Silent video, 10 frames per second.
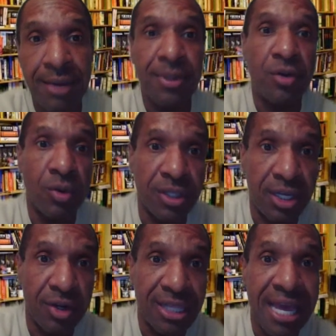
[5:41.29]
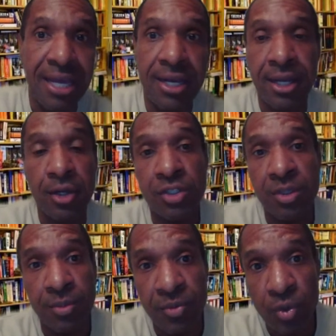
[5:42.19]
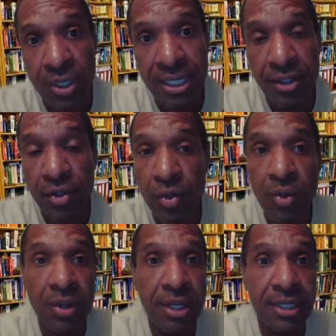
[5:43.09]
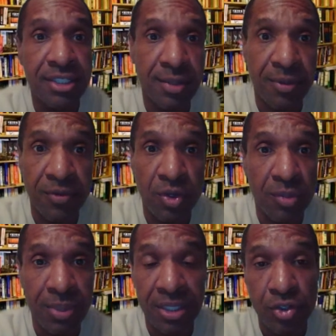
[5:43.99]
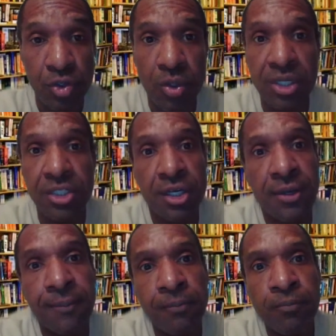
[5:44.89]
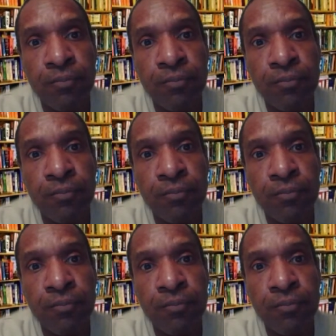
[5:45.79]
I'm in North Carolina. I know some of you are in Illinois. Some of you could be in Georgia.